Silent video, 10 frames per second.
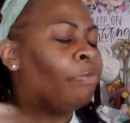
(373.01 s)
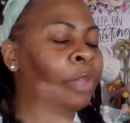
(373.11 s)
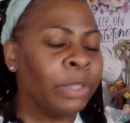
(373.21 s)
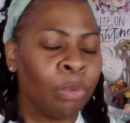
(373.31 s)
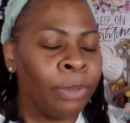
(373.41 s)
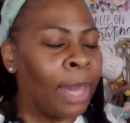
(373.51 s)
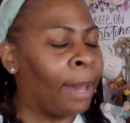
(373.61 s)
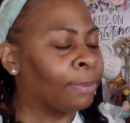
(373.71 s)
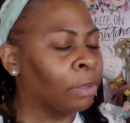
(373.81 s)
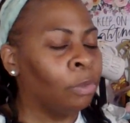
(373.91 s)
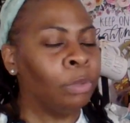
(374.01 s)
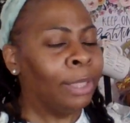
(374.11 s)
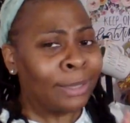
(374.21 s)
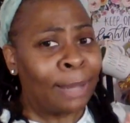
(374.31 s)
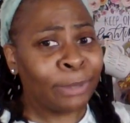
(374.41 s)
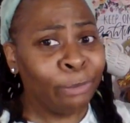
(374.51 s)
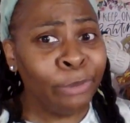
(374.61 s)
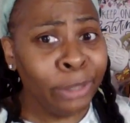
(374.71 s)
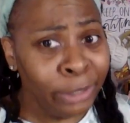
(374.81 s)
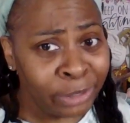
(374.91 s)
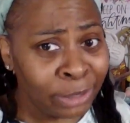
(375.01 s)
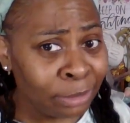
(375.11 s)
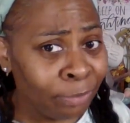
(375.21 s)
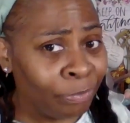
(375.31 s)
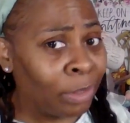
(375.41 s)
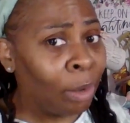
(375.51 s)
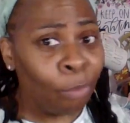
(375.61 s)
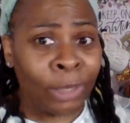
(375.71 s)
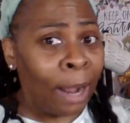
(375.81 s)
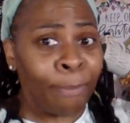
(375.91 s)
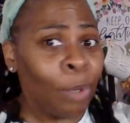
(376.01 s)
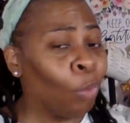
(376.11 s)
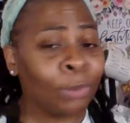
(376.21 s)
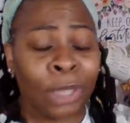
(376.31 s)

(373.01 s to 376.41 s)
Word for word: This will be absolute. It's absolutely delicious without being warm.